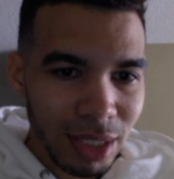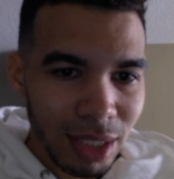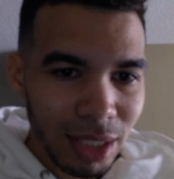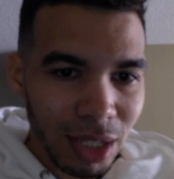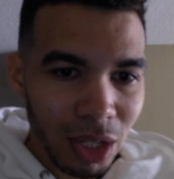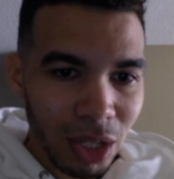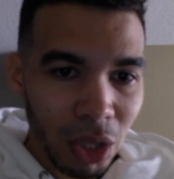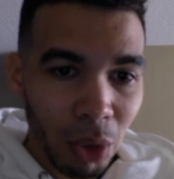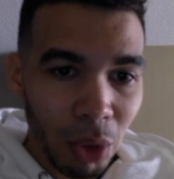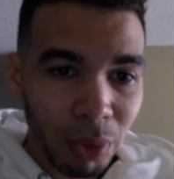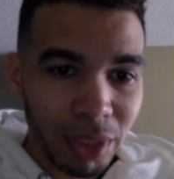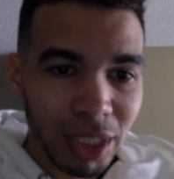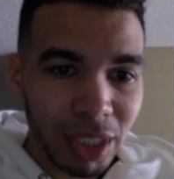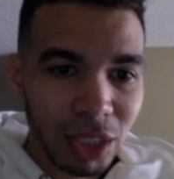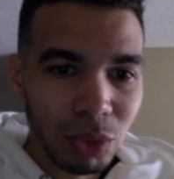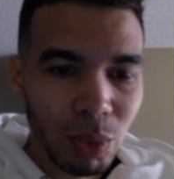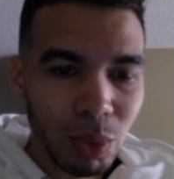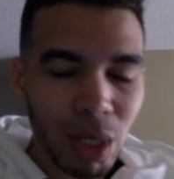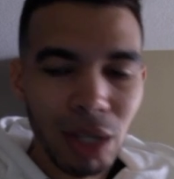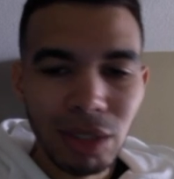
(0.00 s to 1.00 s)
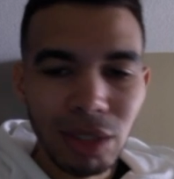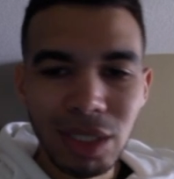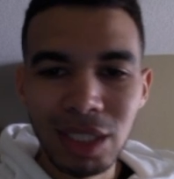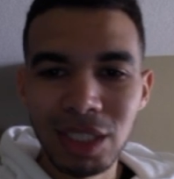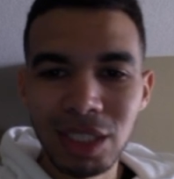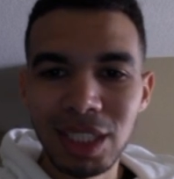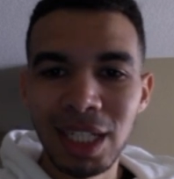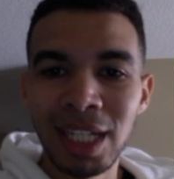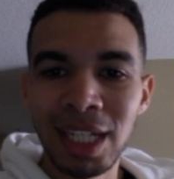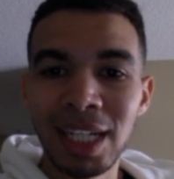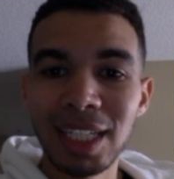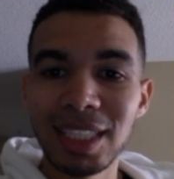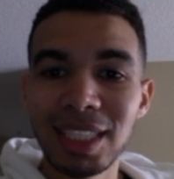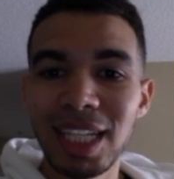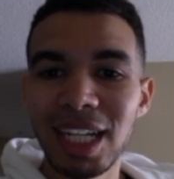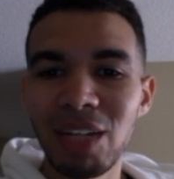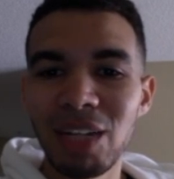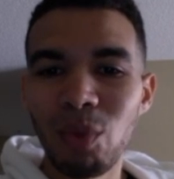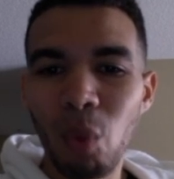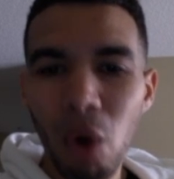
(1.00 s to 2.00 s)
Clothing as well, since it is
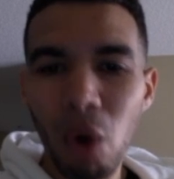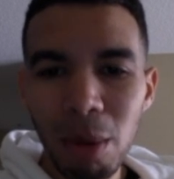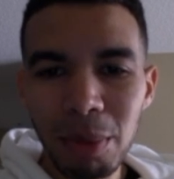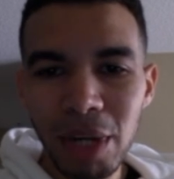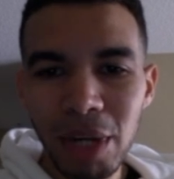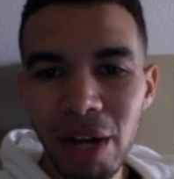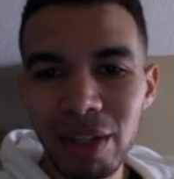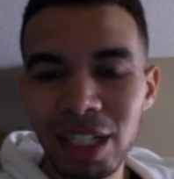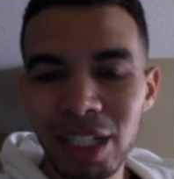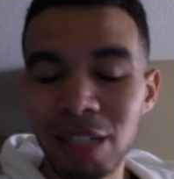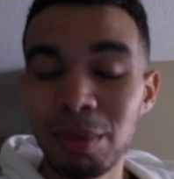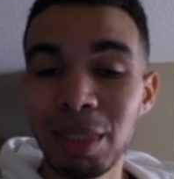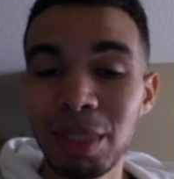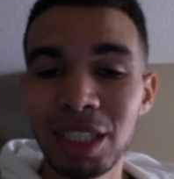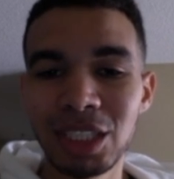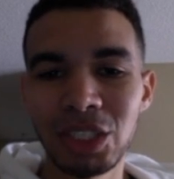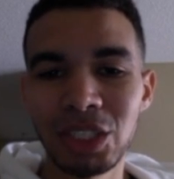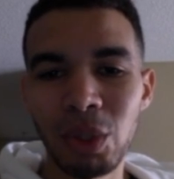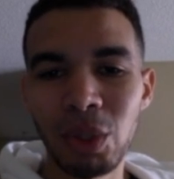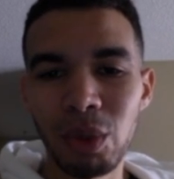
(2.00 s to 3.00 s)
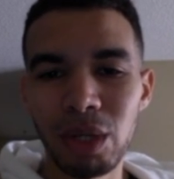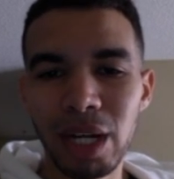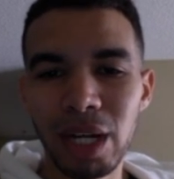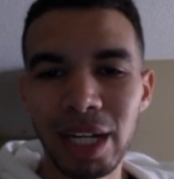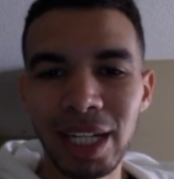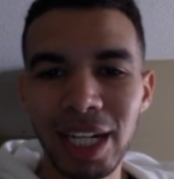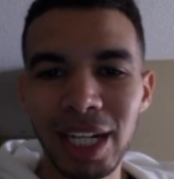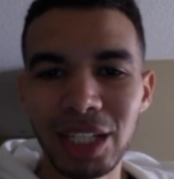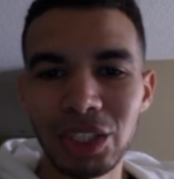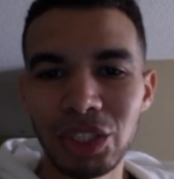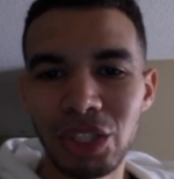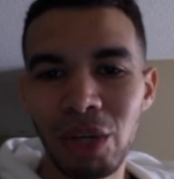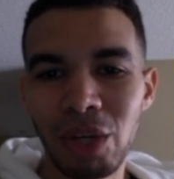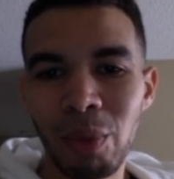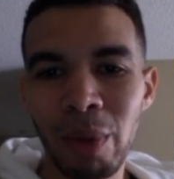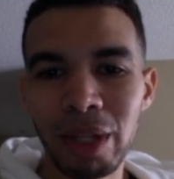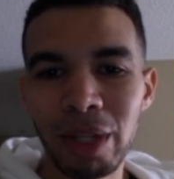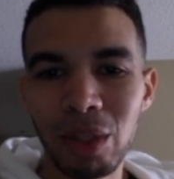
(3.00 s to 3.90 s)
getting warmer out here in Minnesota, I can actually start wearing the